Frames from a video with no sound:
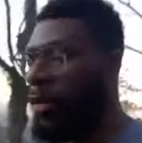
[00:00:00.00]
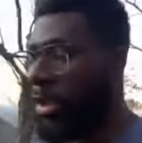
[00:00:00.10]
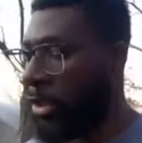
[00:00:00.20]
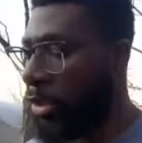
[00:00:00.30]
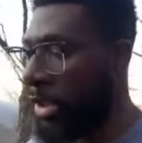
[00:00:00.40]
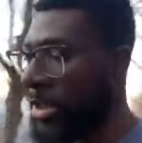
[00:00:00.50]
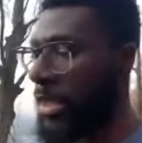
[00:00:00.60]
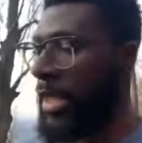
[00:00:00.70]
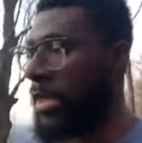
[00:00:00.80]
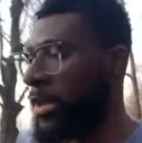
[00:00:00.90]
you were to go there
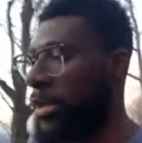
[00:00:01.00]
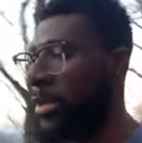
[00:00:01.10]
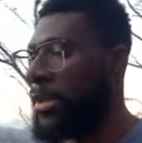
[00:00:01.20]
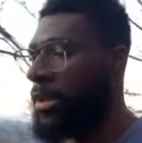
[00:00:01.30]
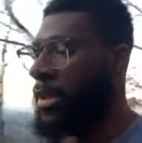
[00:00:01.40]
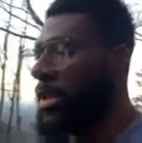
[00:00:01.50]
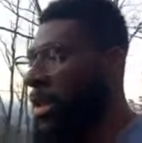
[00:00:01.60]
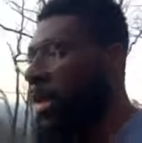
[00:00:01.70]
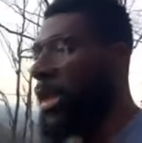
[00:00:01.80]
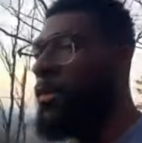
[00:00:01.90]
today.
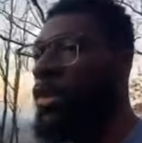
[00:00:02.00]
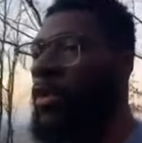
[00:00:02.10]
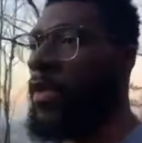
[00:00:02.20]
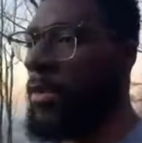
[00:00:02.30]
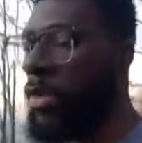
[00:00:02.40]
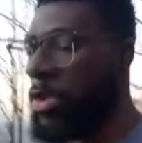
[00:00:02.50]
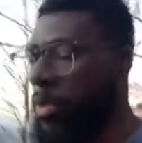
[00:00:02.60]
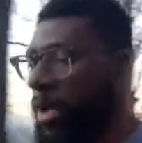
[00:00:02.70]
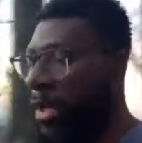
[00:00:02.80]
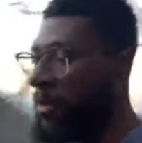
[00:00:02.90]
Okay, most for the most
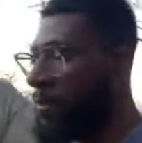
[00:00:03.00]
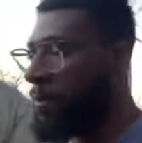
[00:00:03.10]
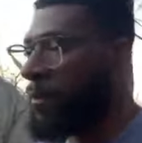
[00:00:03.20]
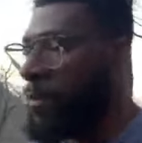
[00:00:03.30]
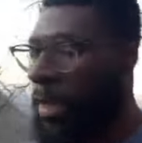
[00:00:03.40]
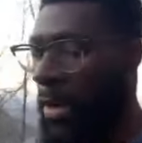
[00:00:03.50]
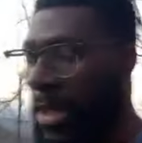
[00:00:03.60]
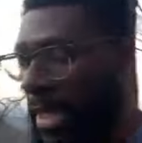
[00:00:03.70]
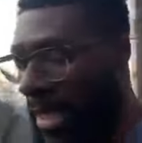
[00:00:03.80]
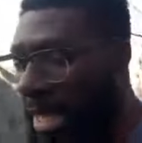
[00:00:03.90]
part, all
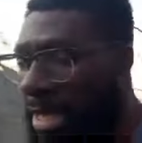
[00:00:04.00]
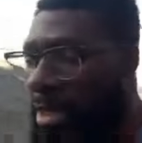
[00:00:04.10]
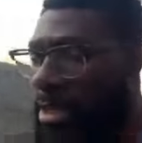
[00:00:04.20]
right, that land